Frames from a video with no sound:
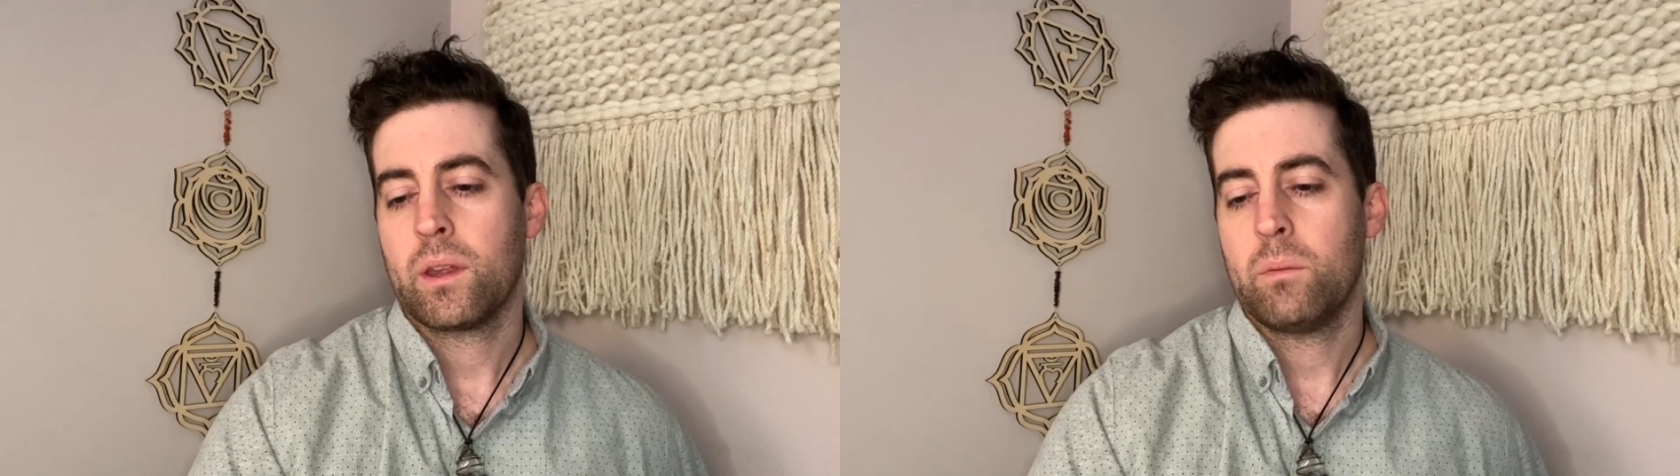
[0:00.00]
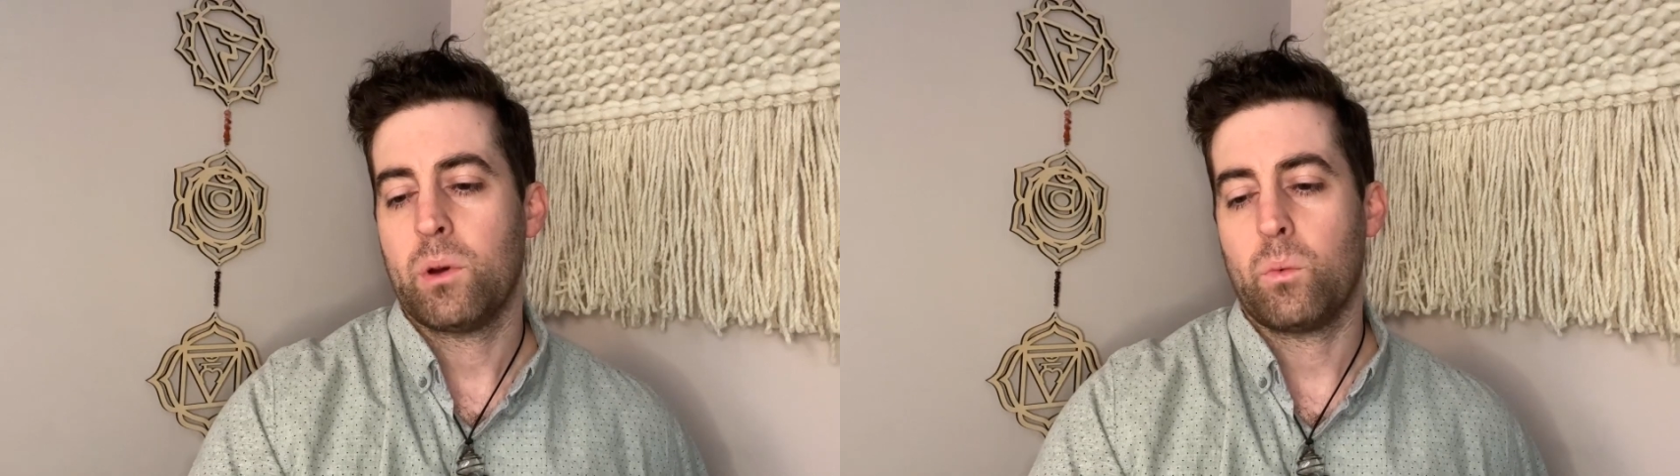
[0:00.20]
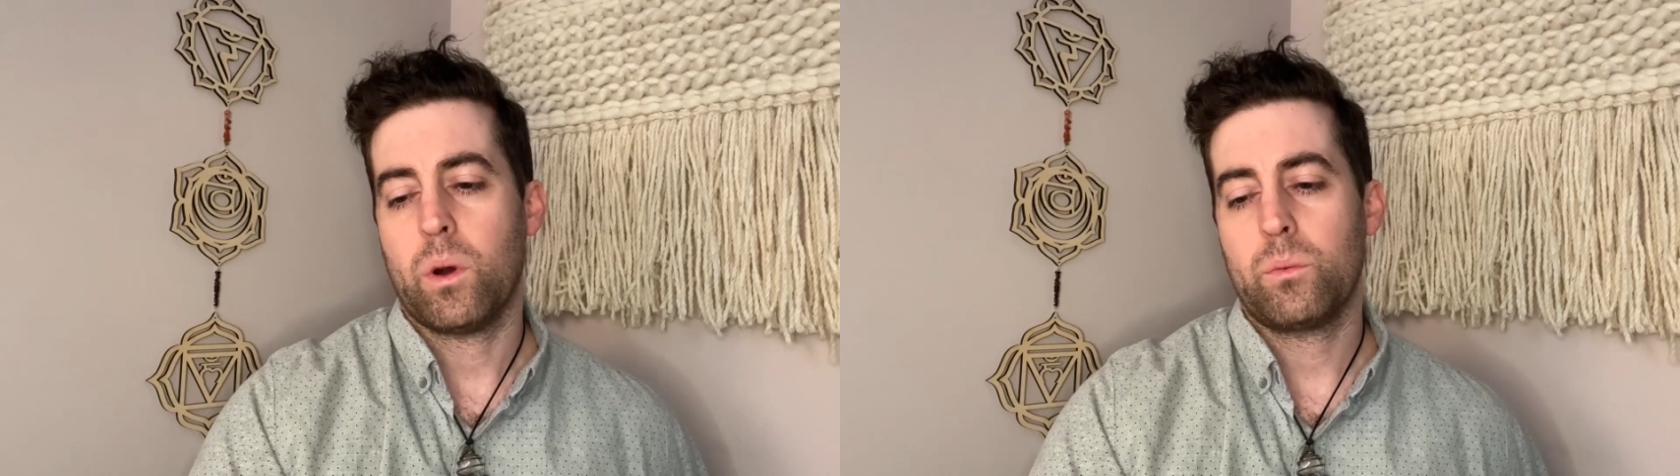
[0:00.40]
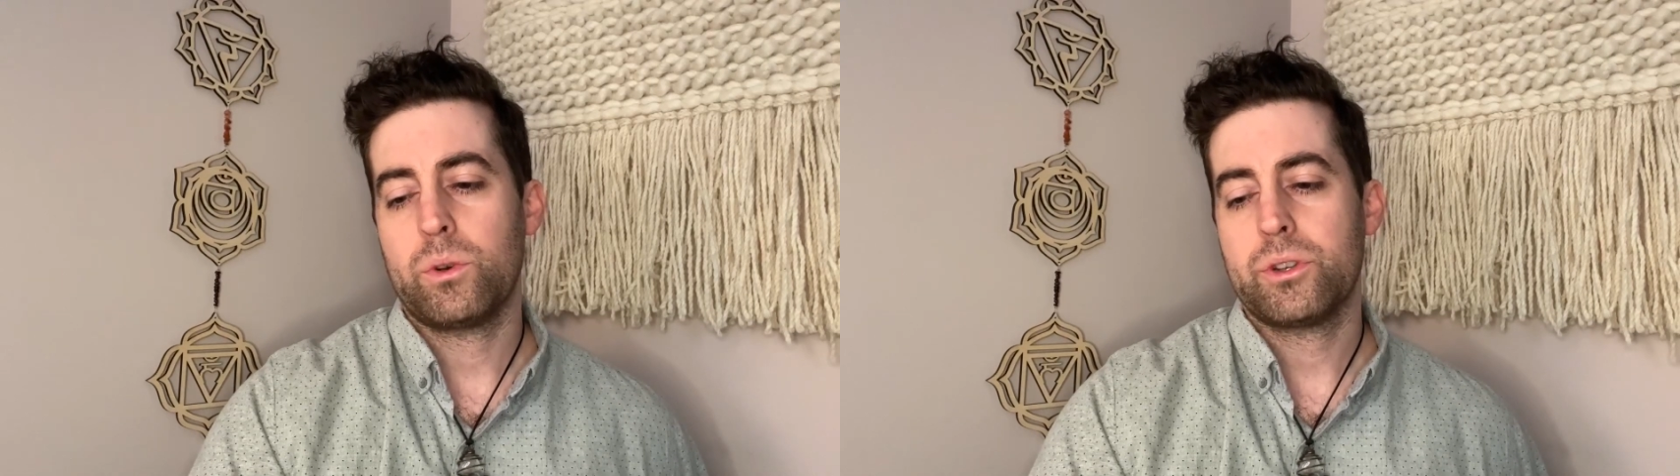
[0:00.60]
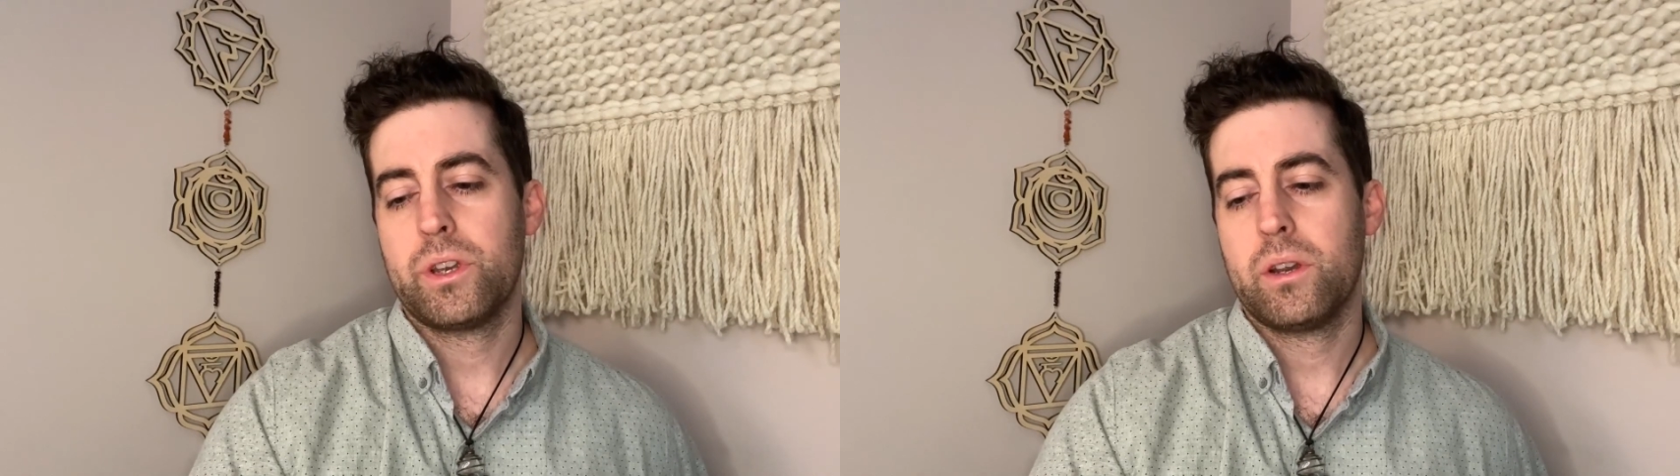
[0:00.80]
what we'll
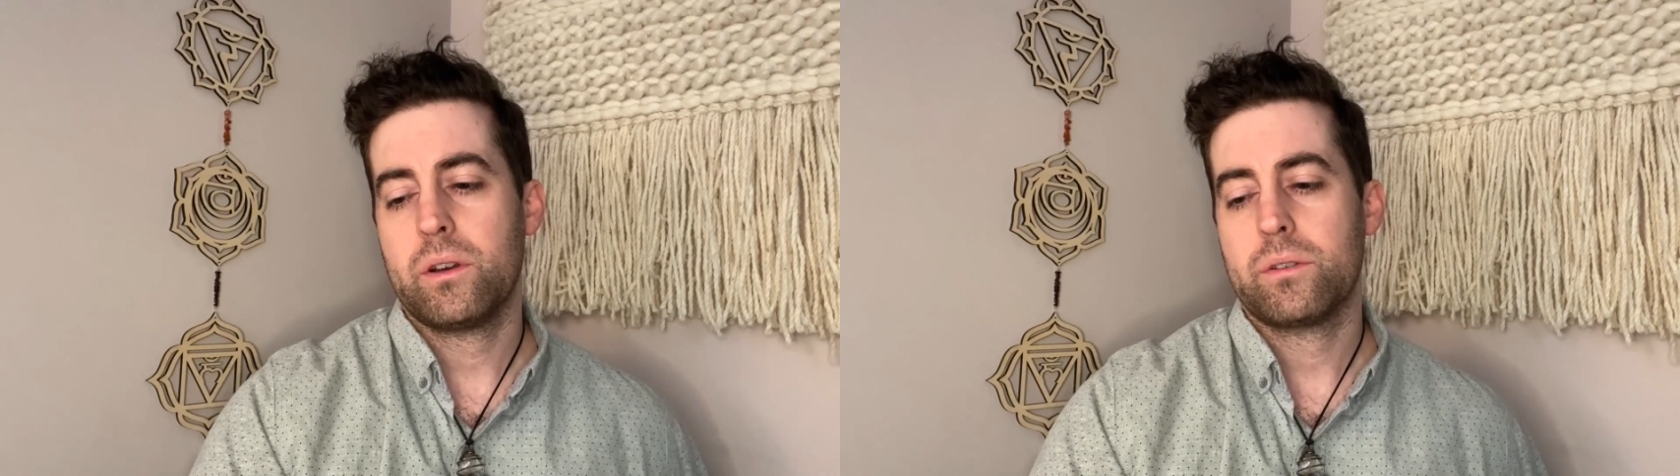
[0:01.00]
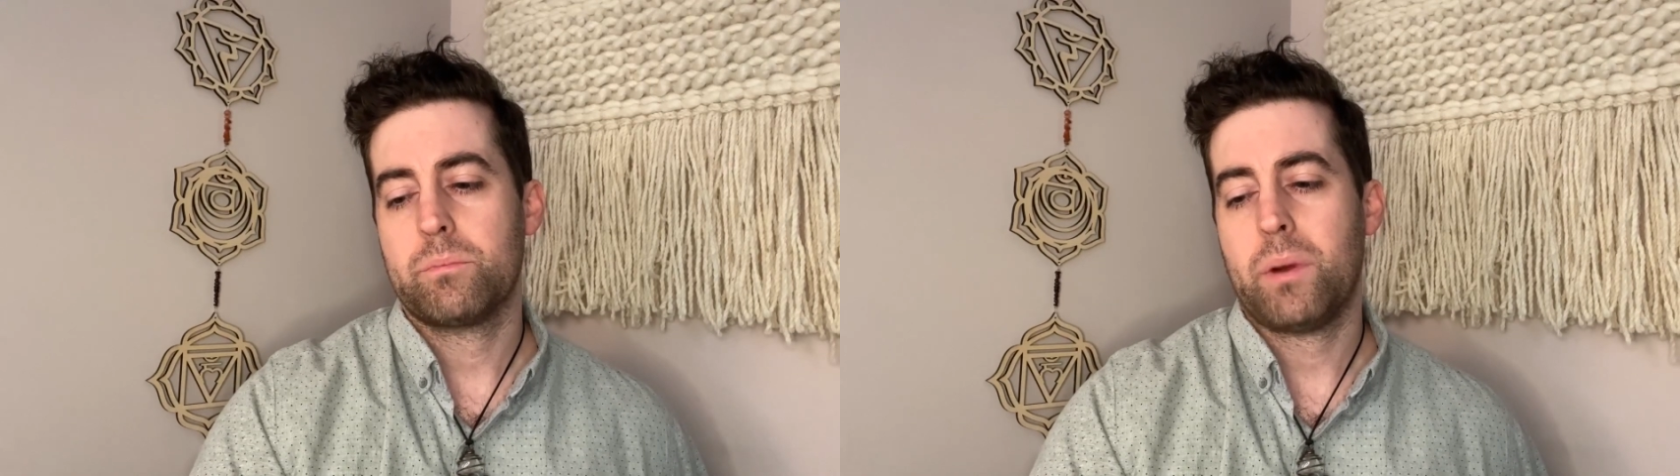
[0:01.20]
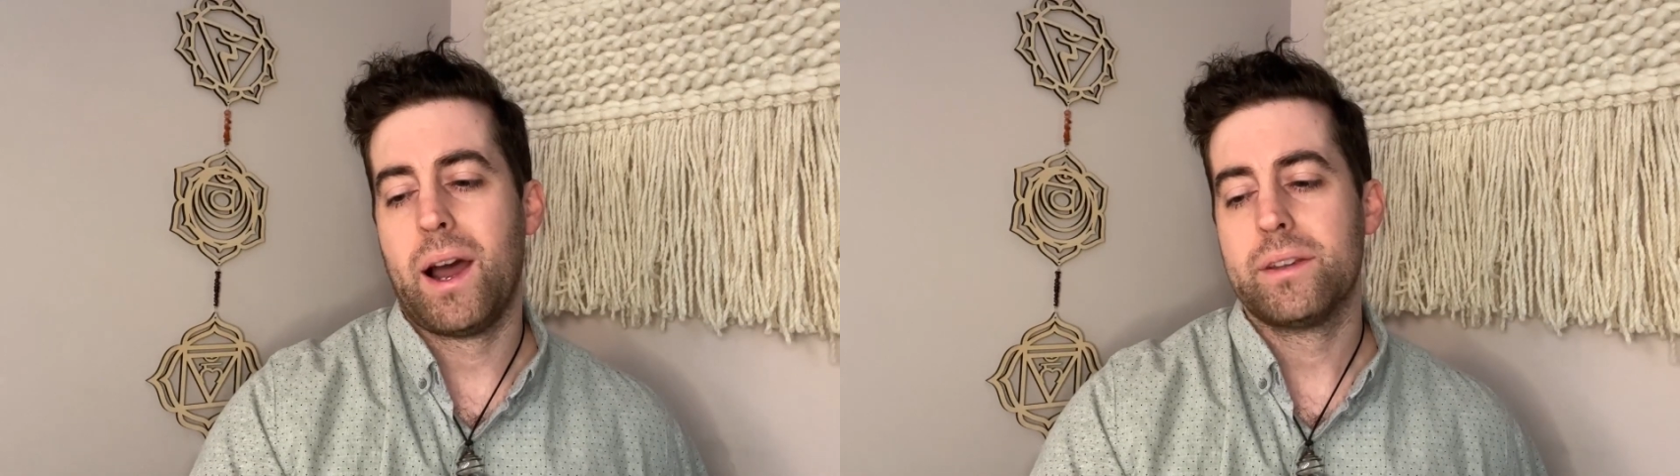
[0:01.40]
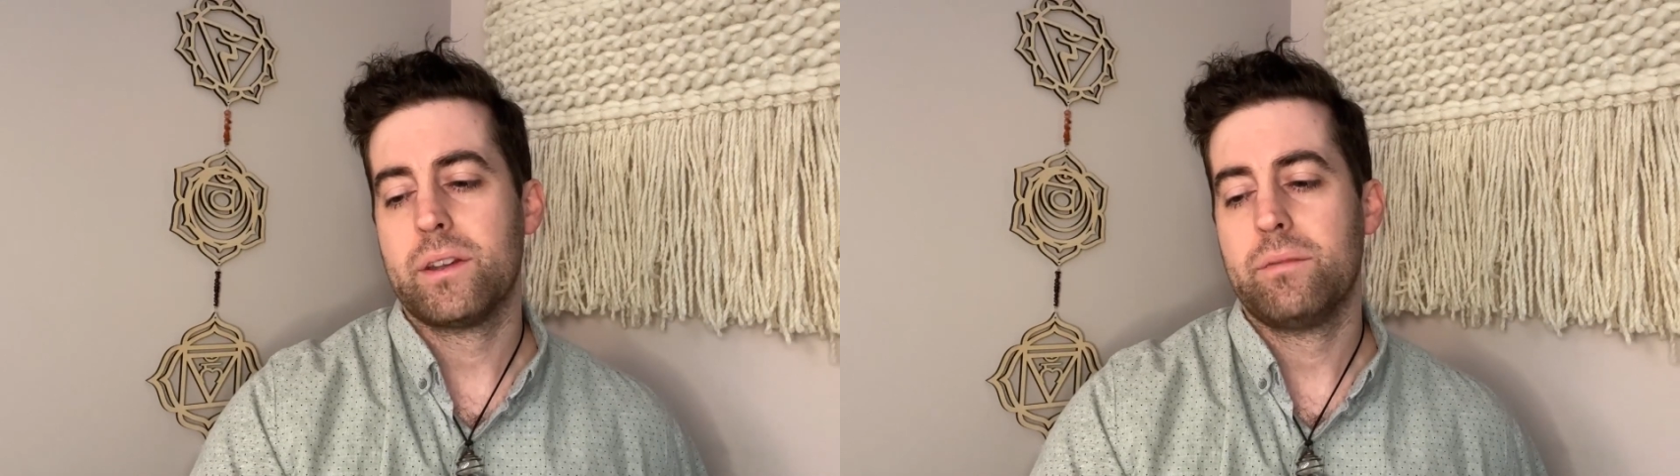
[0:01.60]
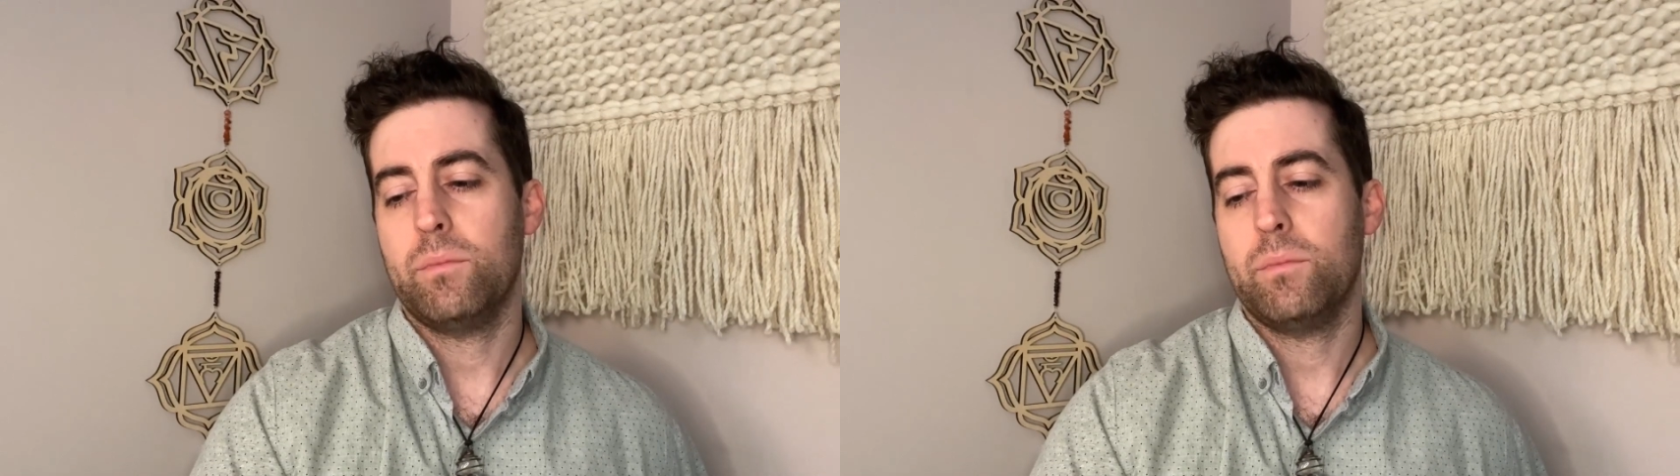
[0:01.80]
see are positive